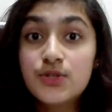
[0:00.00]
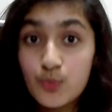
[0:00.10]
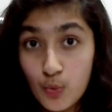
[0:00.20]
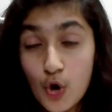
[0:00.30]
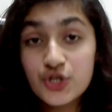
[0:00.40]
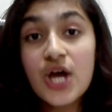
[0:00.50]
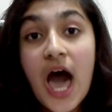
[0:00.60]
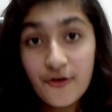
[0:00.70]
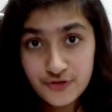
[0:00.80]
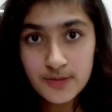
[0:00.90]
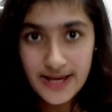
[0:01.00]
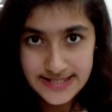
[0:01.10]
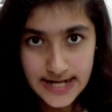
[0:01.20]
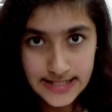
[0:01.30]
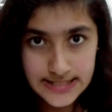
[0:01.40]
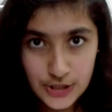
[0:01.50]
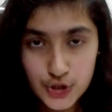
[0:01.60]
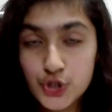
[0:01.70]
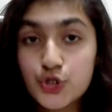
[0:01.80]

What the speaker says: to watch after my study session.